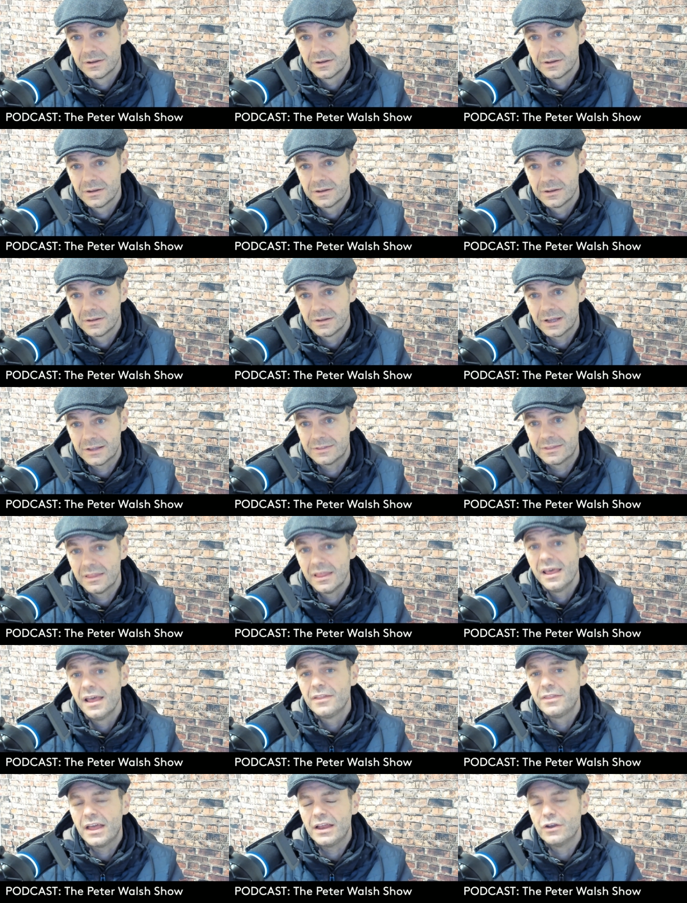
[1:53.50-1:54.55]
Like,
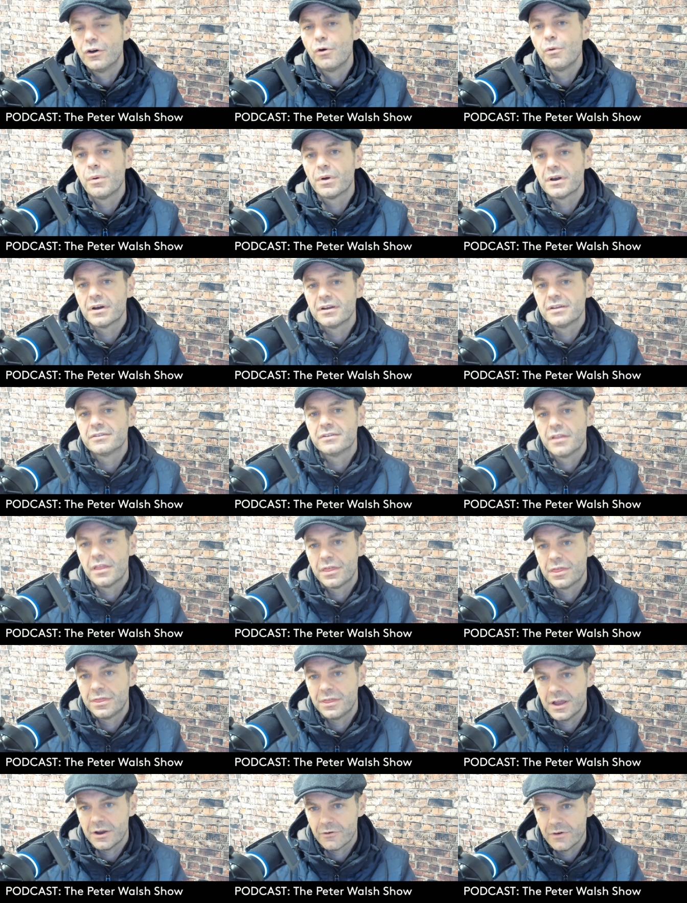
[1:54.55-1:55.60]
they know what it is in
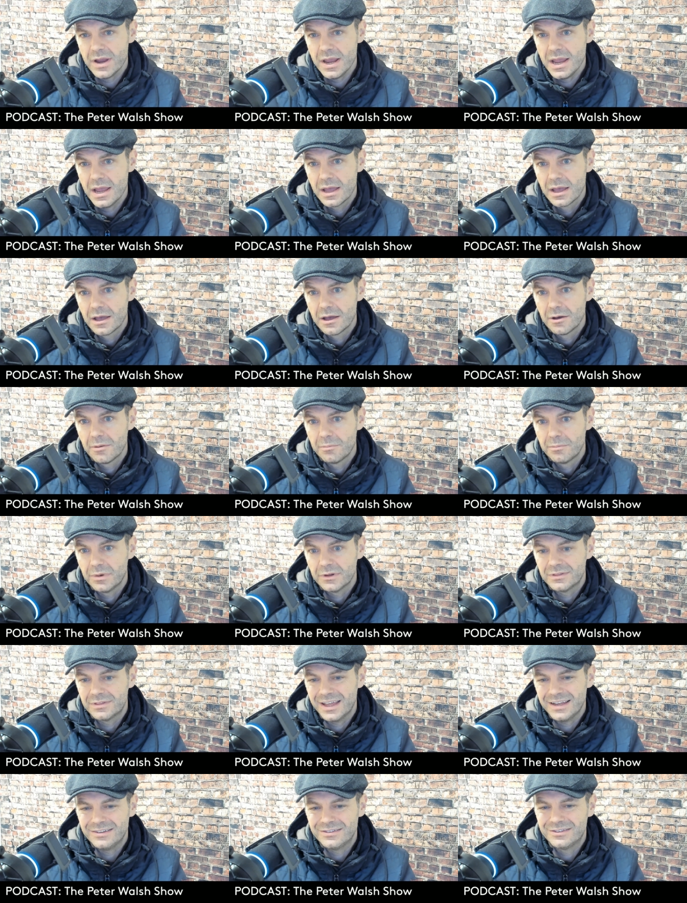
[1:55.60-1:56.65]
theory, but
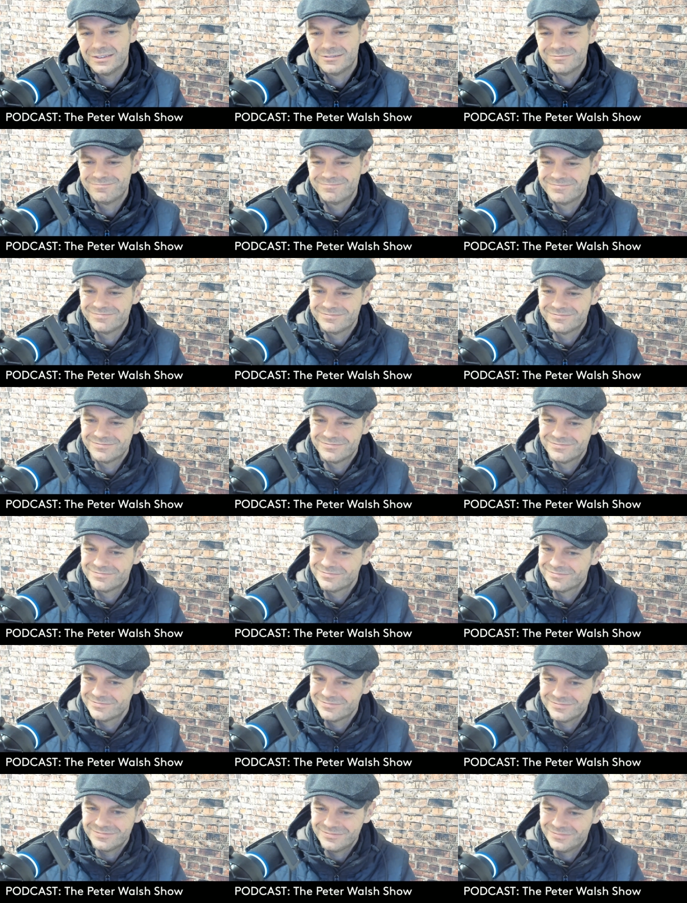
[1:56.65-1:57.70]
they
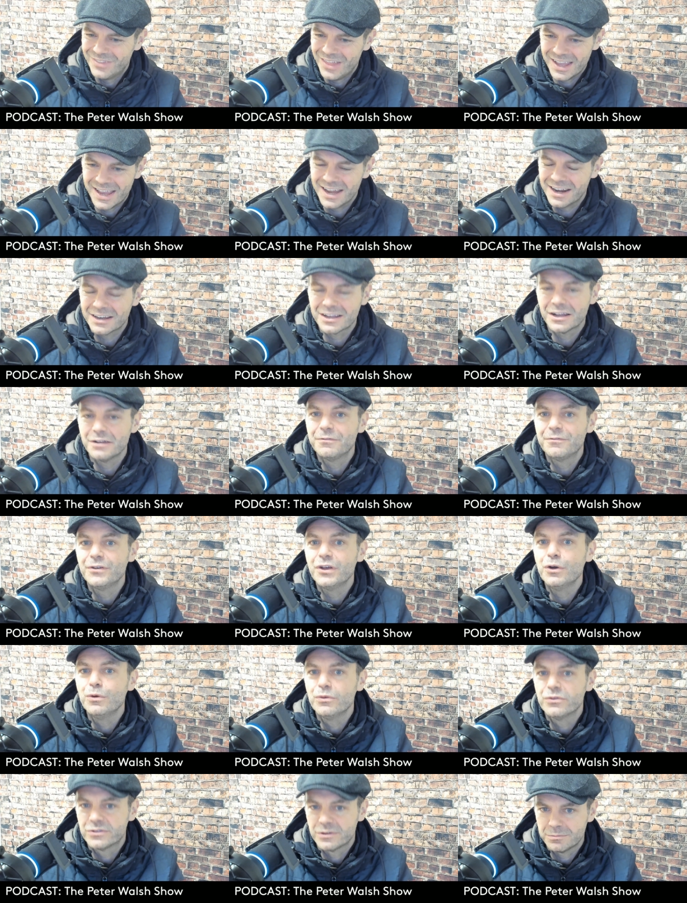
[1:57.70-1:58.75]
they get it
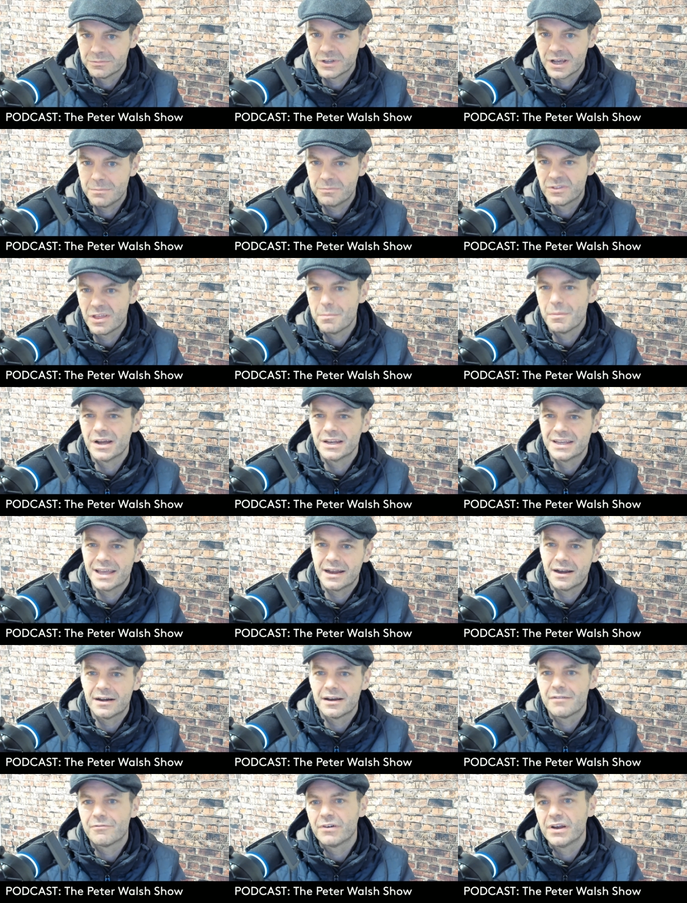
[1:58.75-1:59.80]
confused sometimes. They might get it
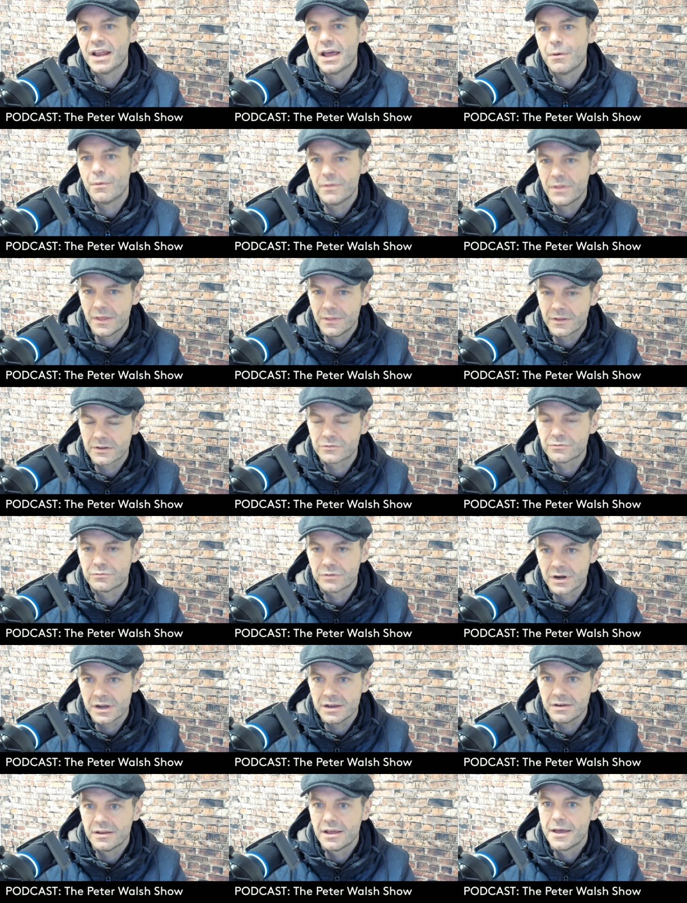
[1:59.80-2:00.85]
every now and then, that's
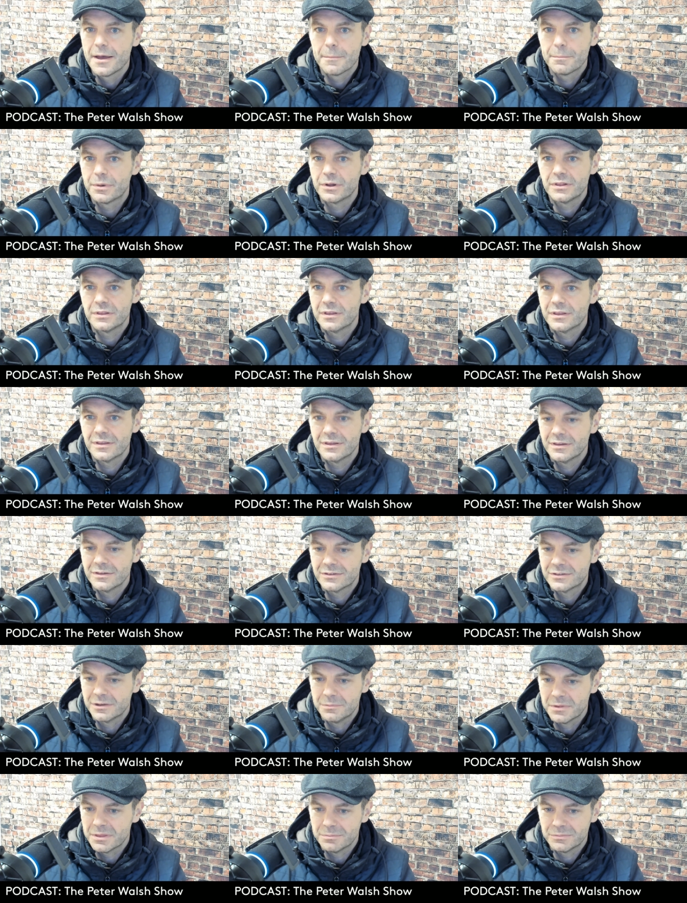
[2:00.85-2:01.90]
right, but
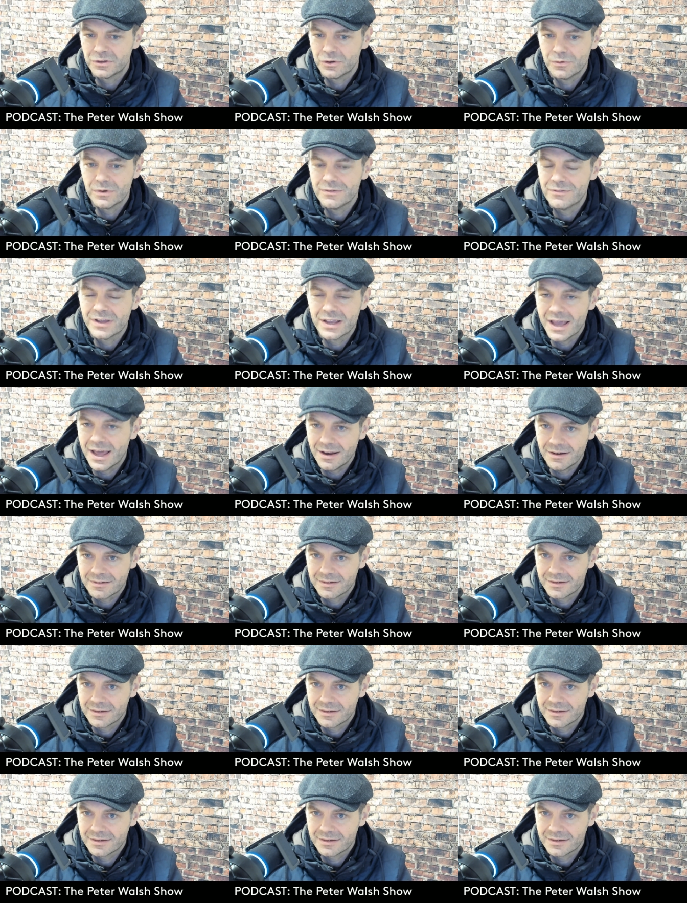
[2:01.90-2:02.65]
some of them don't even get it.